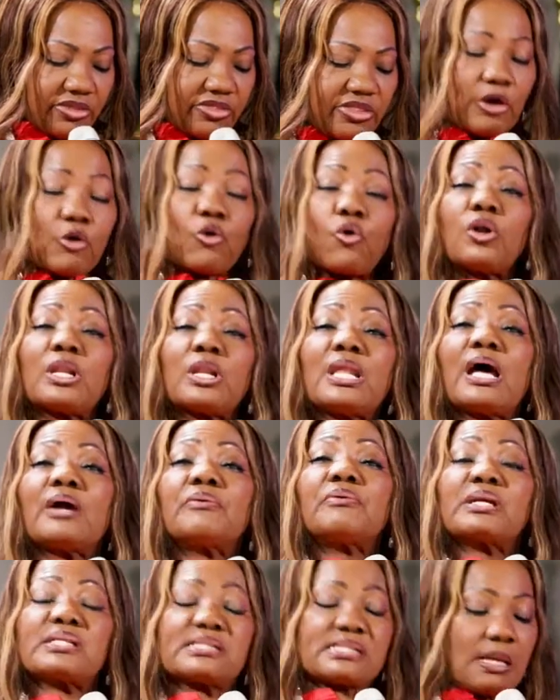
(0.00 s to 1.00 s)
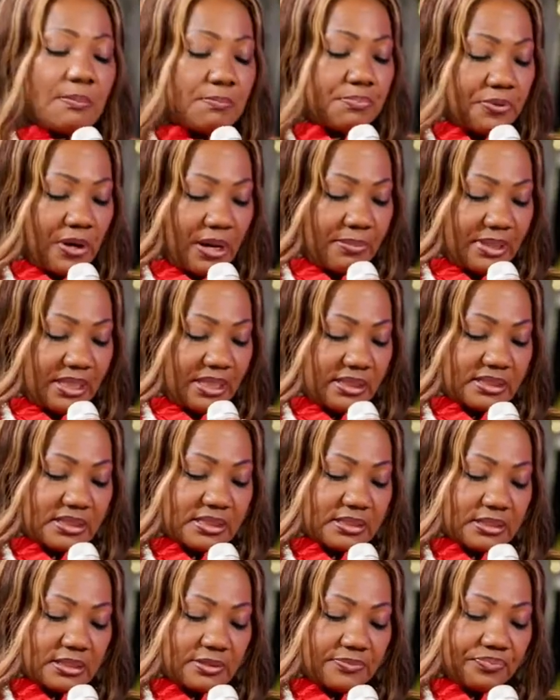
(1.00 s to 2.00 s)
The choleric
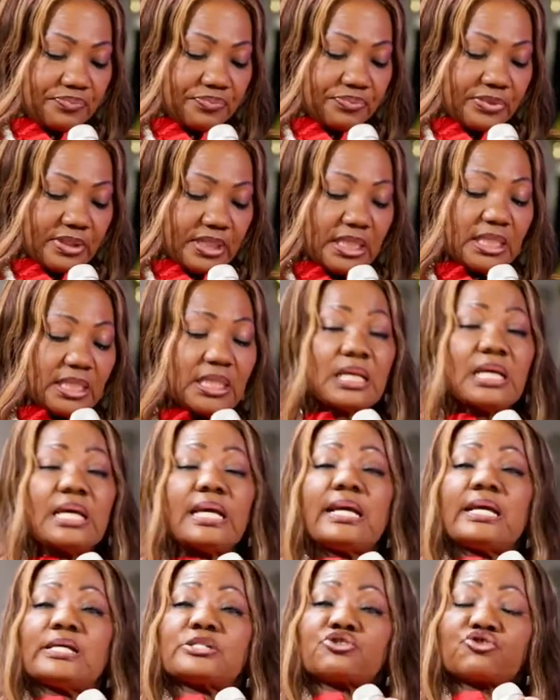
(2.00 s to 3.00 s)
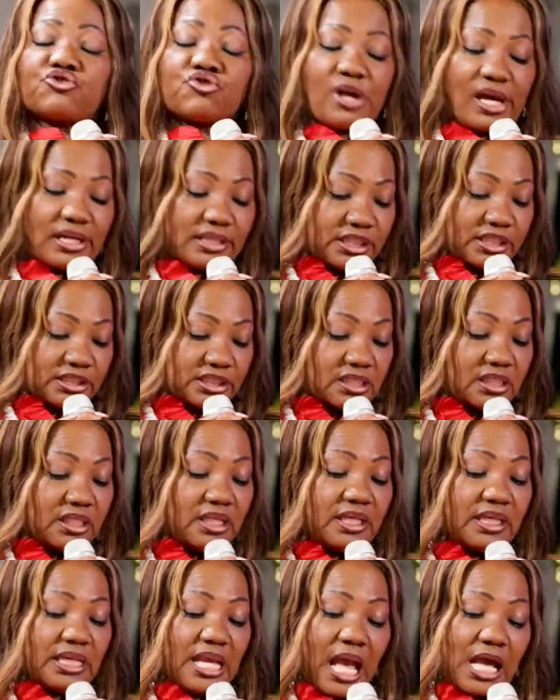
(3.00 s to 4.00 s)
temperament is
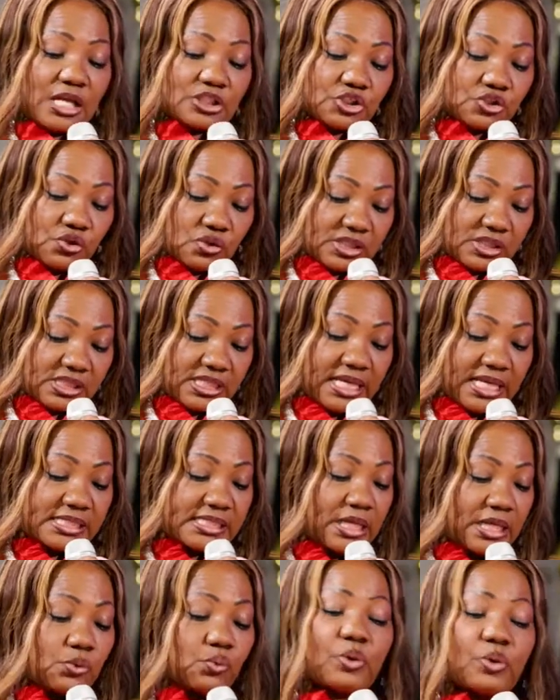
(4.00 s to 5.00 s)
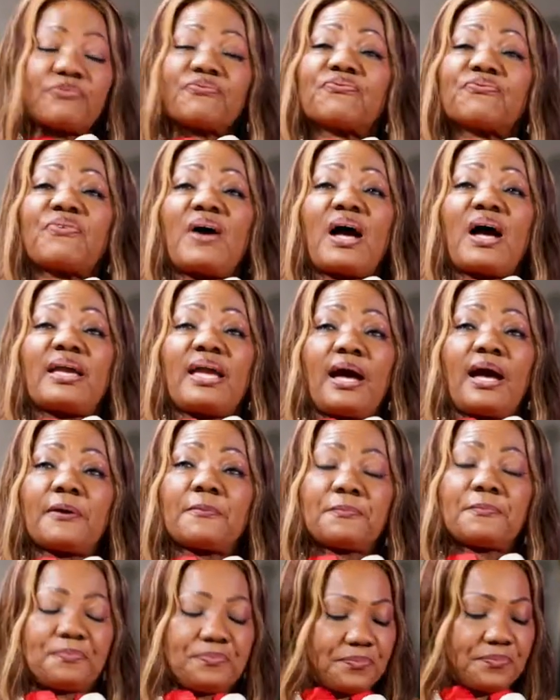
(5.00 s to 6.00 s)
traditionally associated with fire
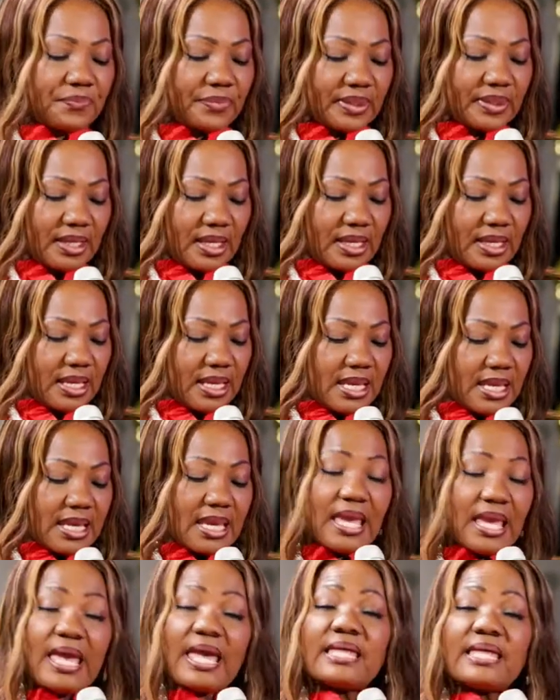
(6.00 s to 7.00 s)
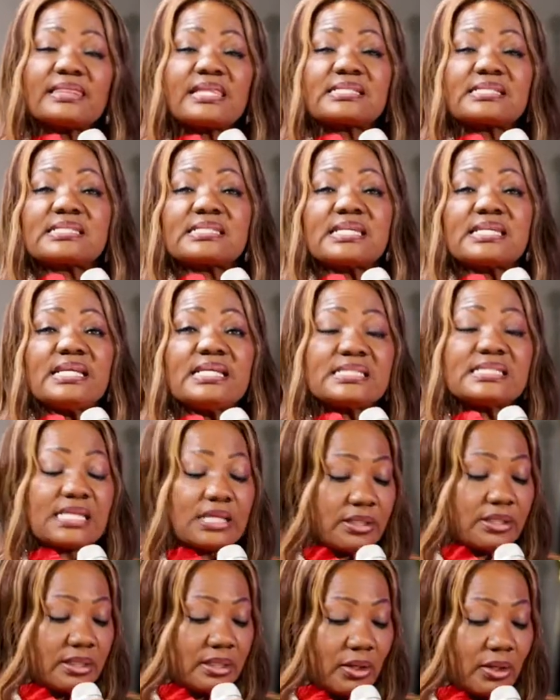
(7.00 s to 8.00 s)
and the
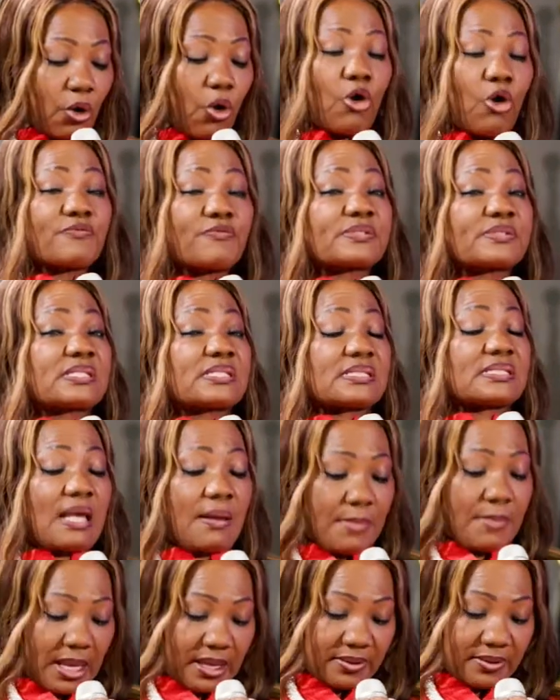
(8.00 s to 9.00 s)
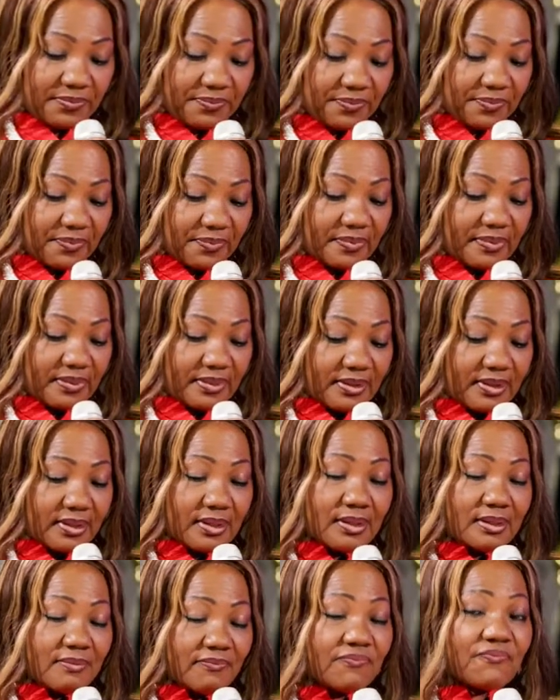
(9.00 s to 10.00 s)
season of summer.
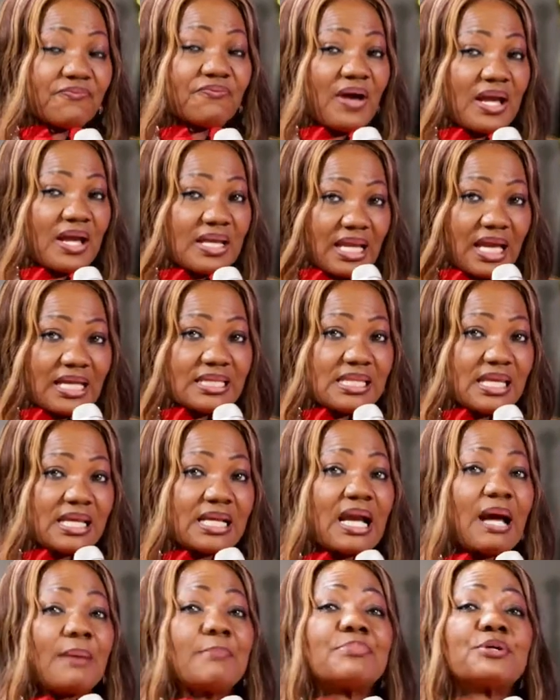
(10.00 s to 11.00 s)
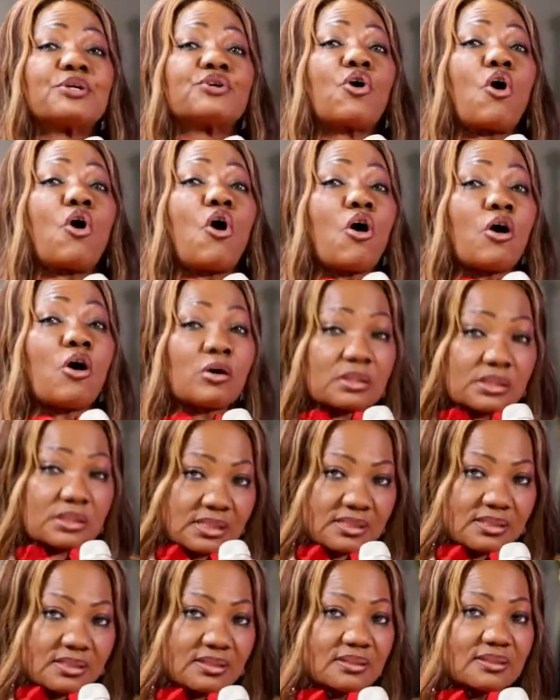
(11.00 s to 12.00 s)
Fire, they can be
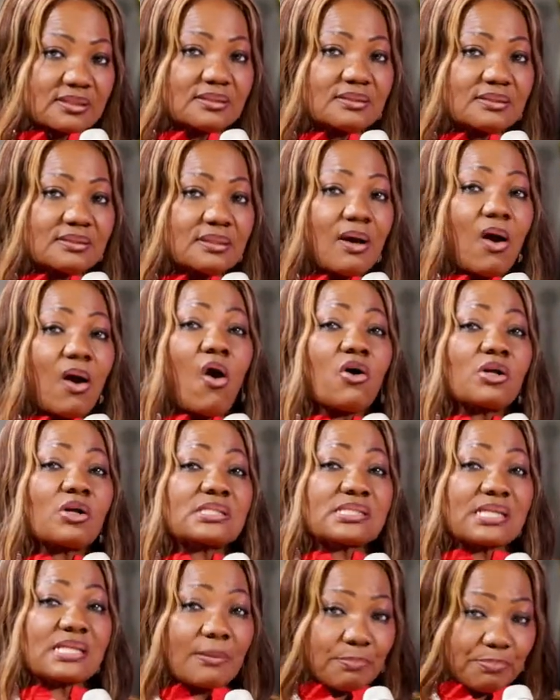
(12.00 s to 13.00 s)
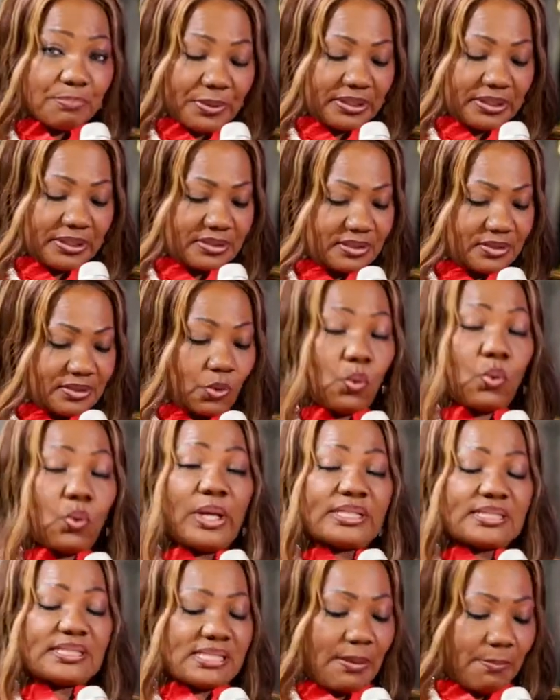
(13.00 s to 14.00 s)
hot, hot tempered,
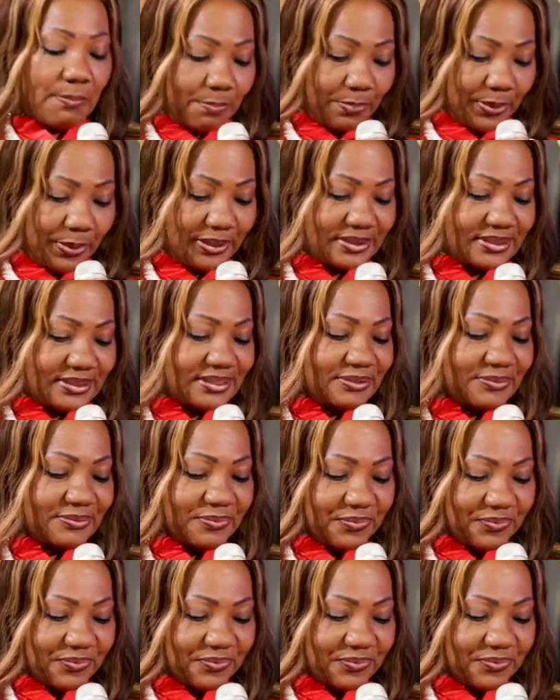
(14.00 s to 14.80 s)
quick tempered.